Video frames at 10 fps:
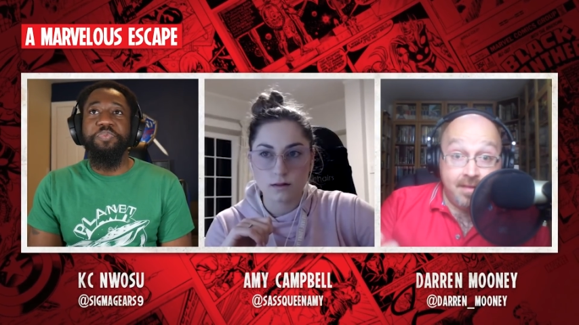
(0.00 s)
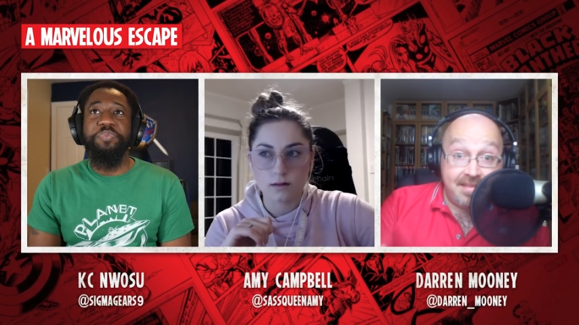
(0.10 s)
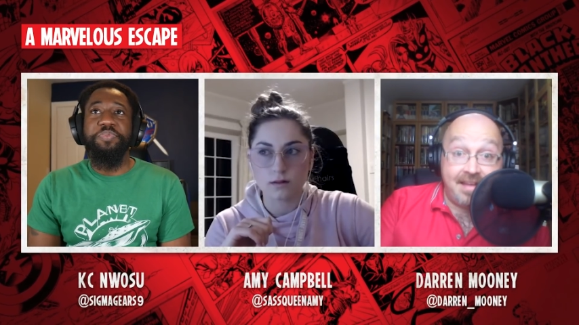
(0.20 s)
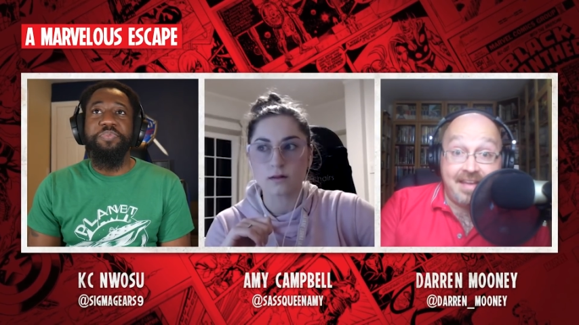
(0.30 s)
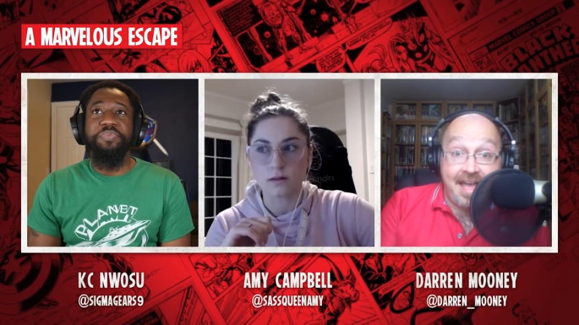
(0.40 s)

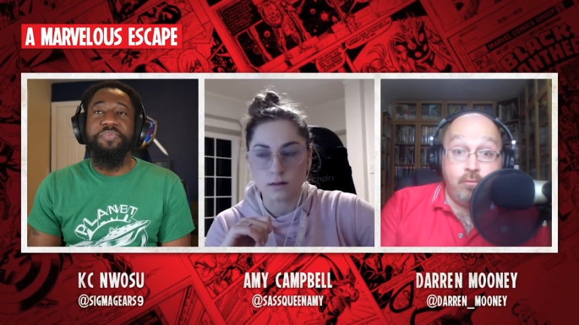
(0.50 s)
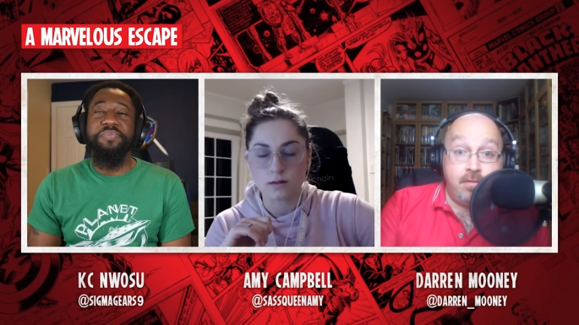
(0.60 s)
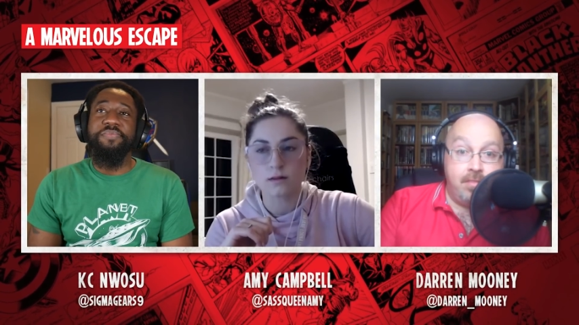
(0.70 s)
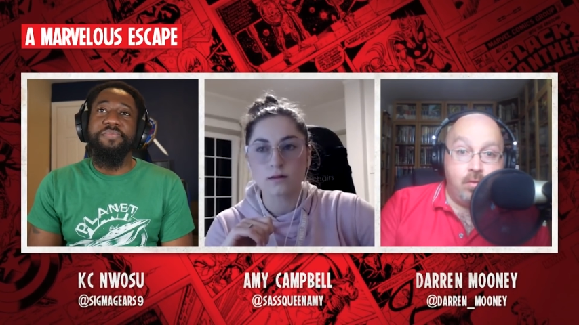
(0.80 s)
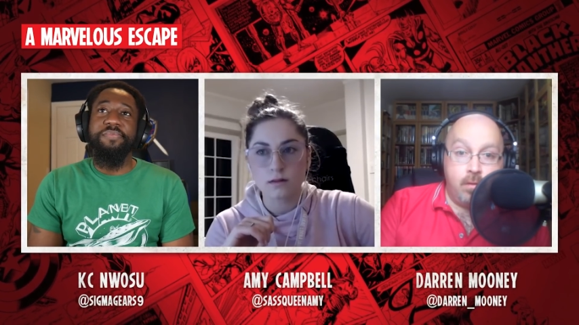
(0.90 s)
Speaker 1: standing mm
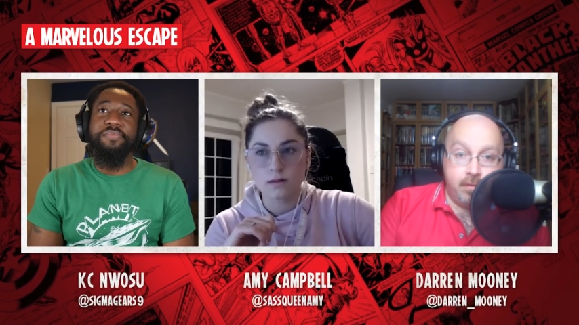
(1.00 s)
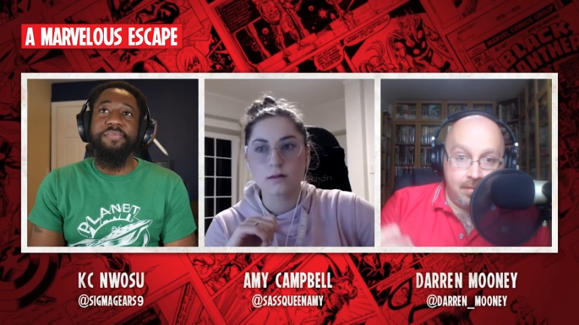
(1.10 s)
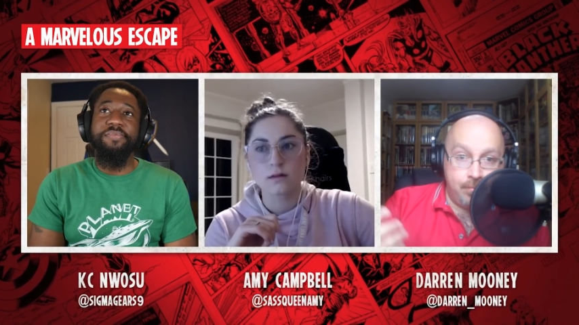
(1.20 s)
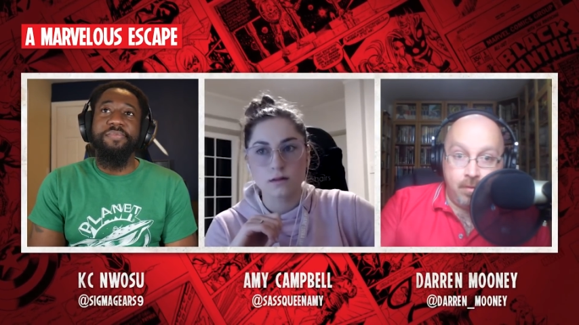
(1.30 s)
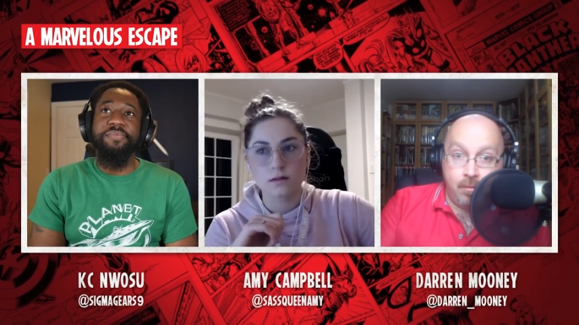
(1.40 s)
out in Thor
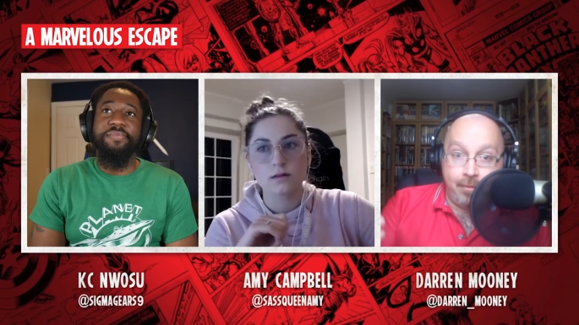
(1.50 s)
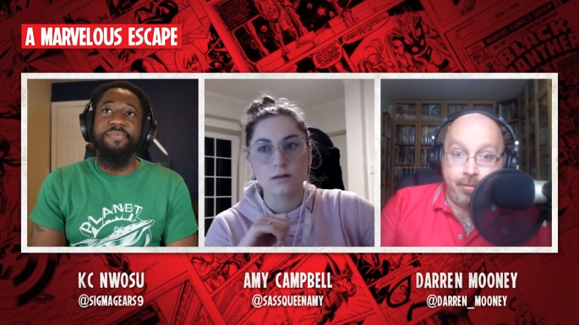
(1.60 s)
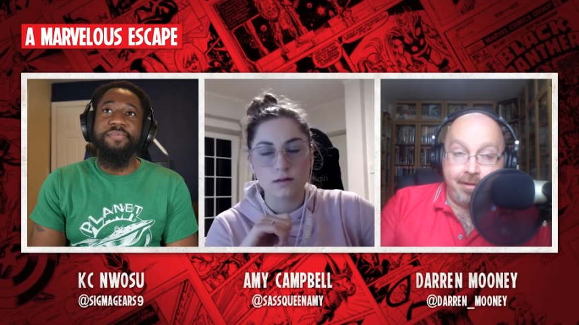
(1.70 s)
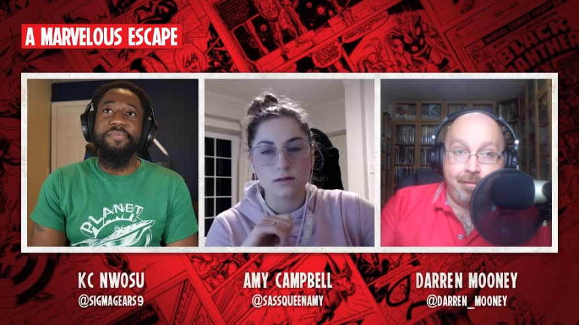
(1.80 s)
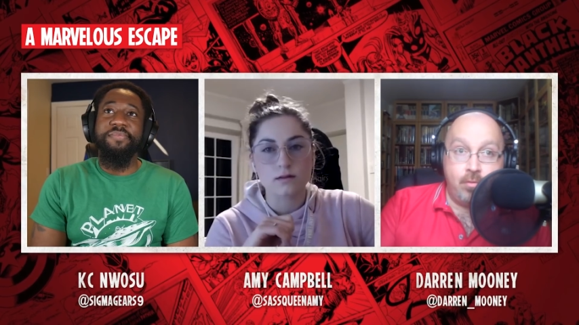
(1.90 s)
to the point where I
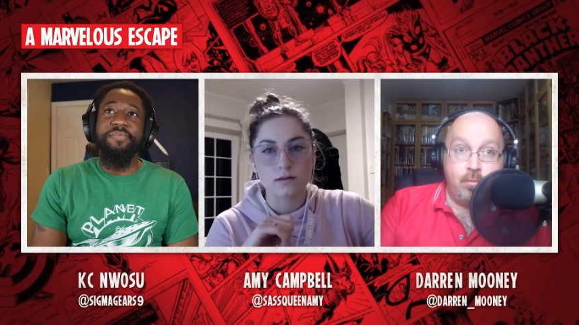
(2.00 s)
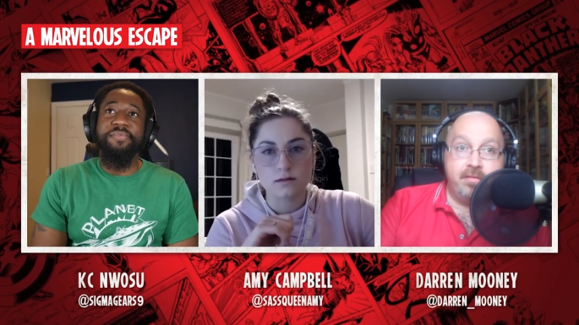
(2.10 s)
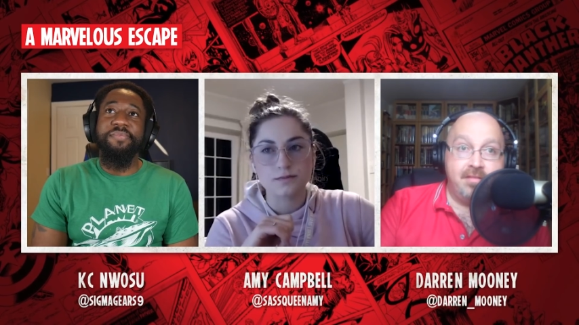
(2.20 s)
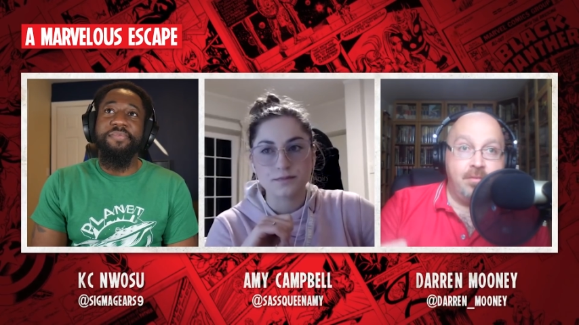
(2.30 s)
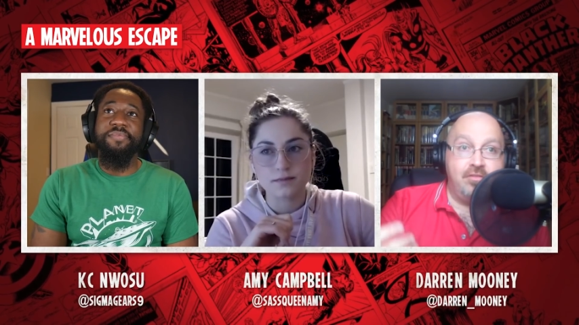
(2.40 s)
would argue
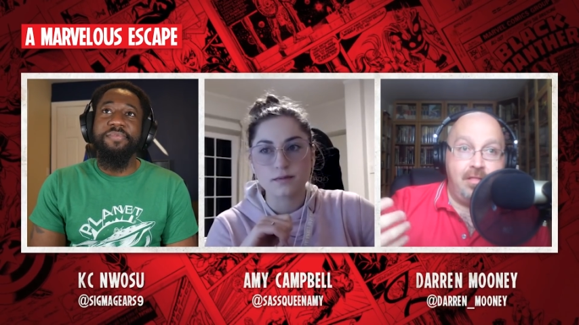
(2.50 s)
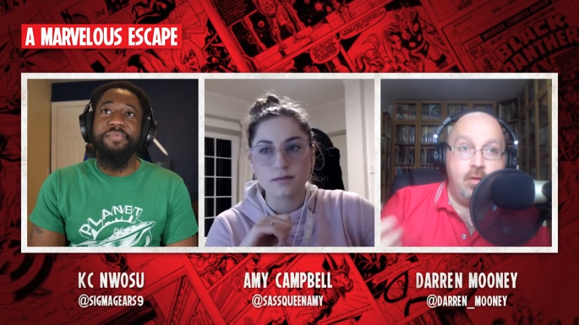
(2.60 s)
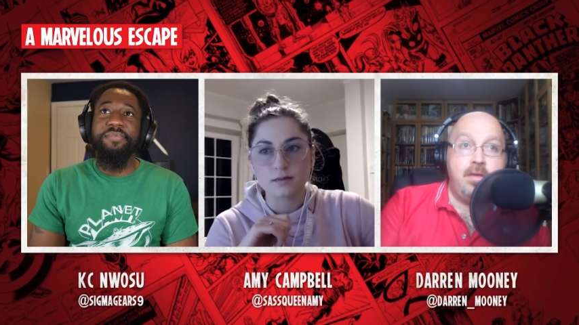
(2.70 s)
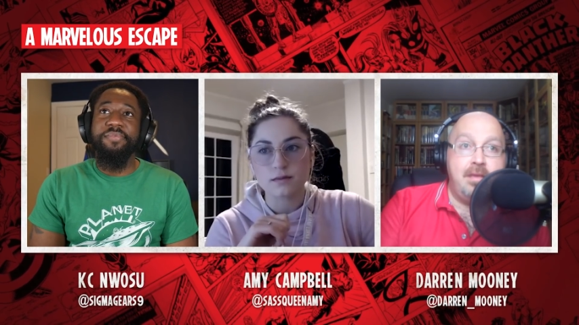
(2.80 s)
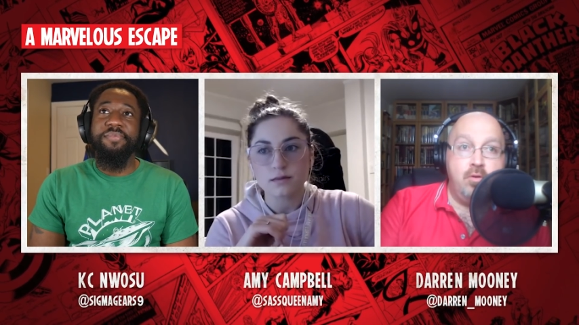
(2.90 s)
Thor is as much a
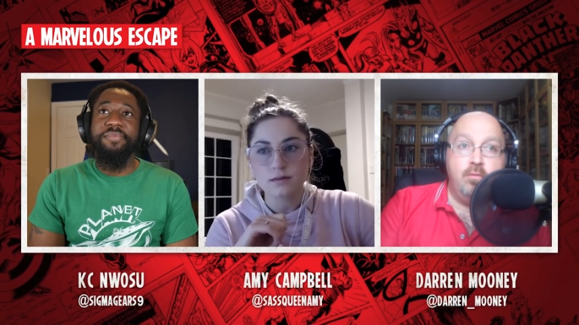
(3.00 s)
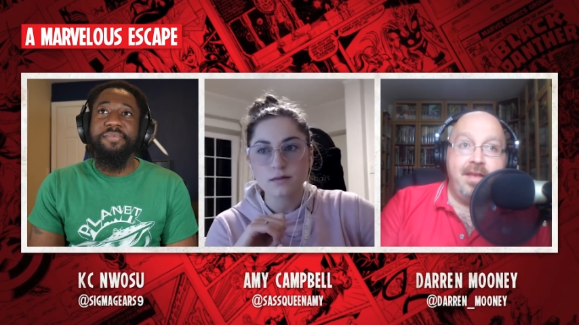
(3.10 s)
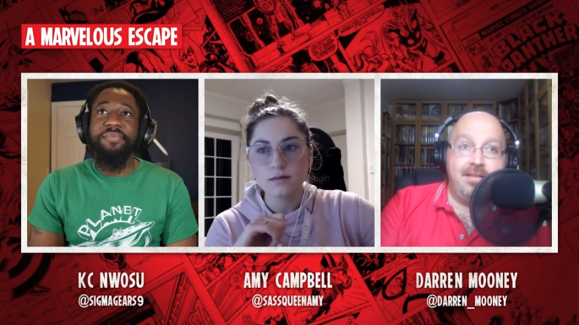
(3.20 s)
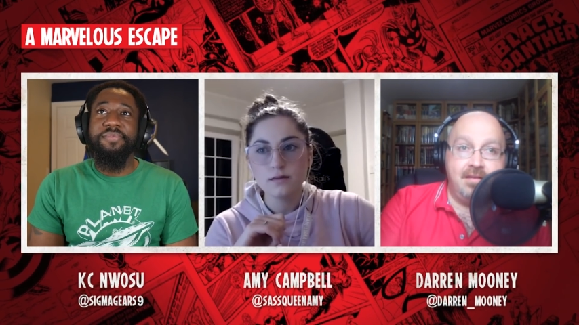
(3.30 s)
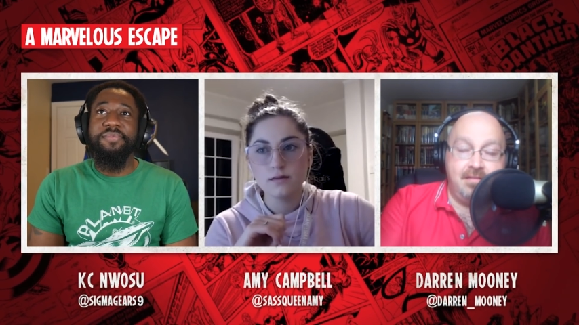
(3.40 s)
Loki
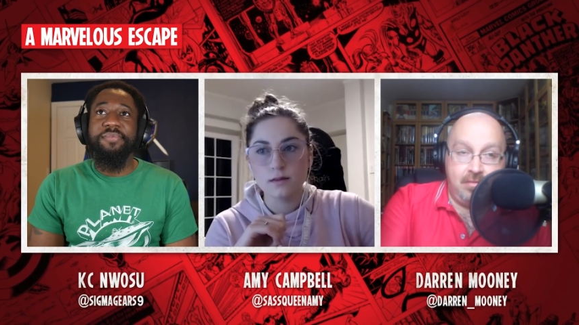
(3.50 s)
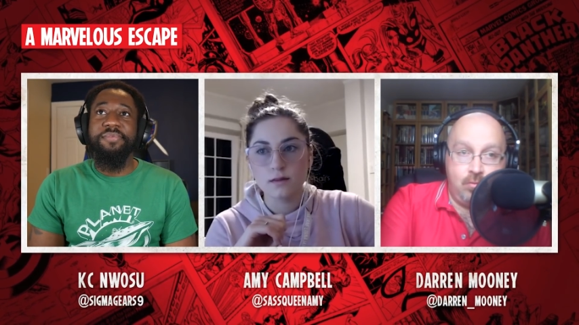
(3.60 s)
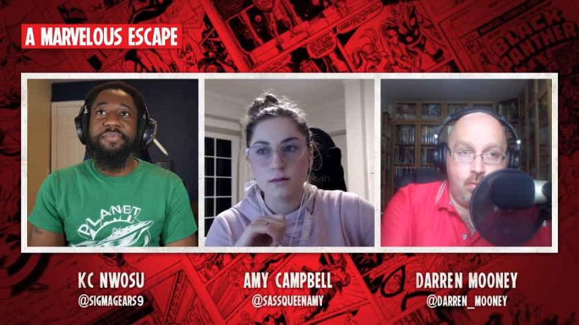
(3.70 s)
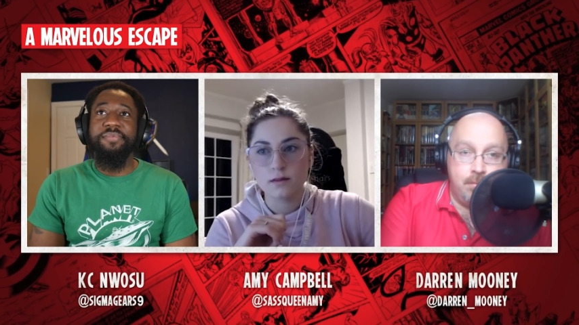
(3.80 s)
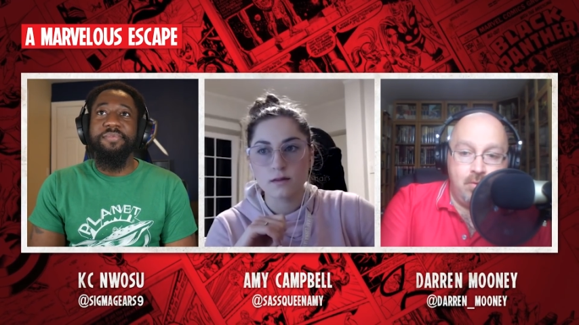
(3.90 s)
movie as it is a
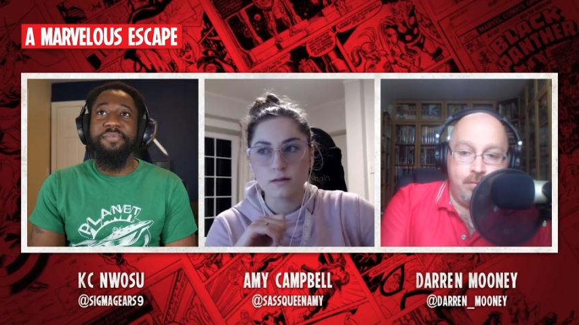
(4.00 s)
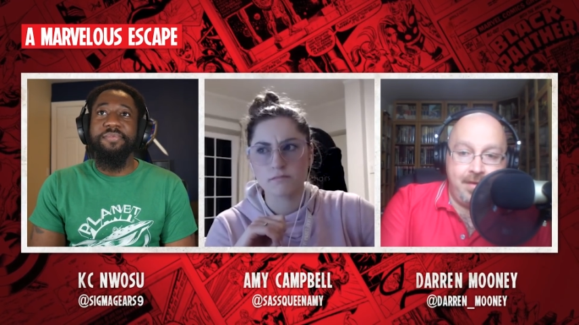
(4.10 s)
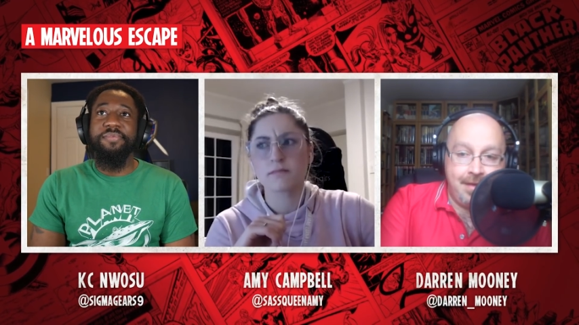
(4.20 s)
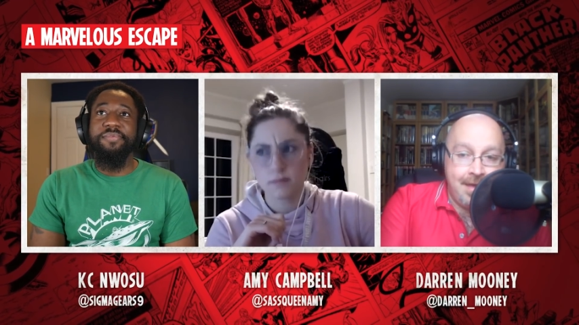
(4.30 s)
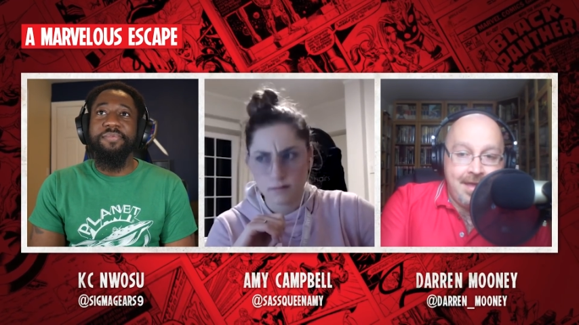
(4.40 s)
Thor
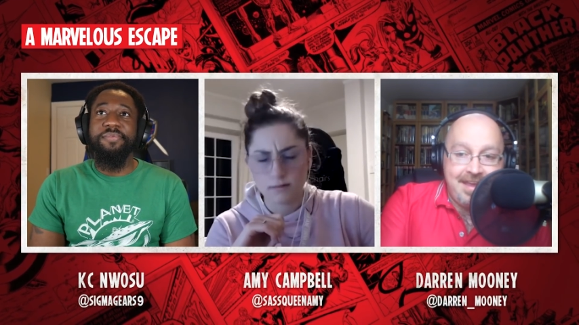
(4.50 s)
movie.